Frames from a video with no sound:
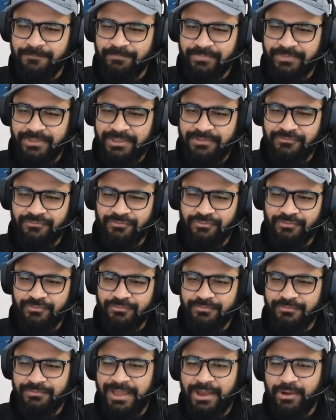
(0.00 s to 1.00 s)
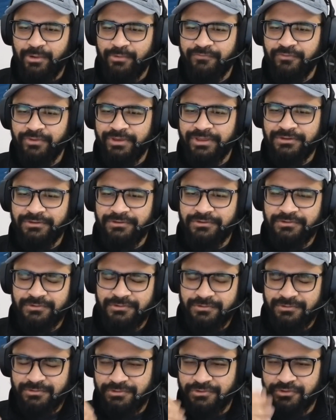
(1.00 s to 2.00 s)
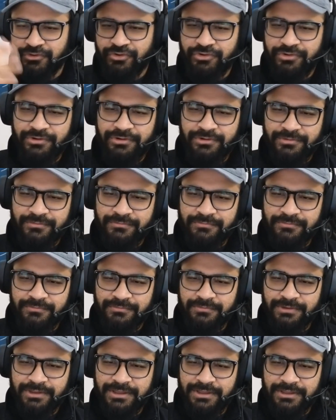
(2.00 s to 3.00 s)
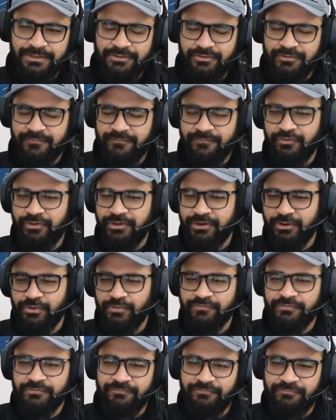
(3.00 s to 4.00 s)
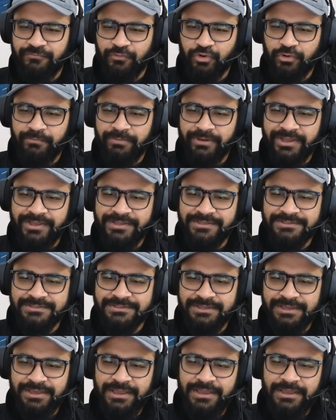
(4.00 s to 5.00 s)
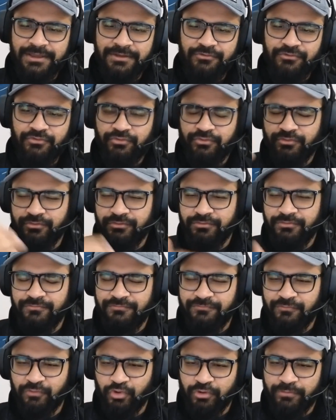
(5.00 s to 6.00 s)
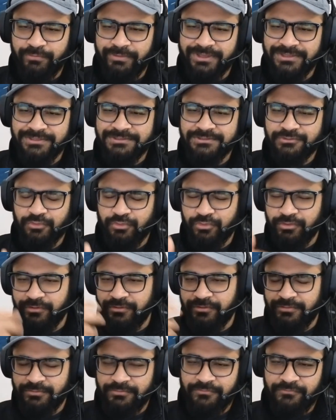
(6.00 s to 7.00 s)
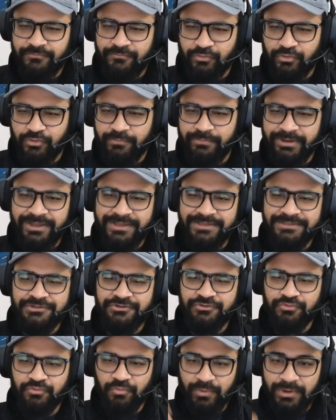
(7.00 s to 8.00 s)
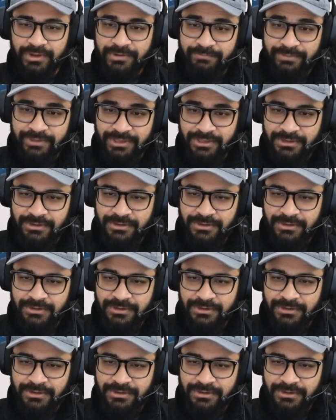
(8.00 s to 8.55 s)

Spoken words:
And so now if you can turn if you can go from 4 bytes to 4 bits or 4 bytes to 1 bit,